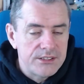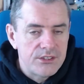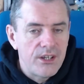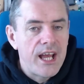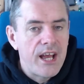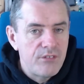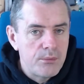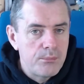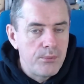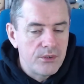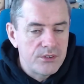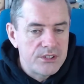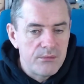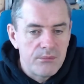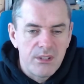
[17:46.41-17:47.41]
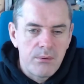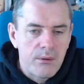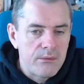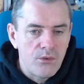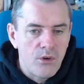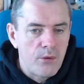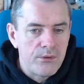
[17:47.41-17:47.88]
So I have it booked in, but it
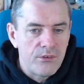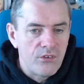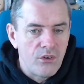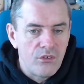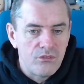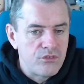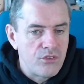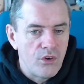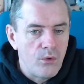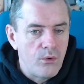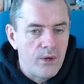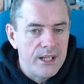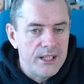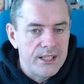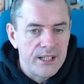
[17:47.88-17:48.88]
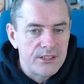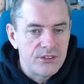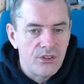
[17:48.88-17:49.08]
probably won't be for a while yet.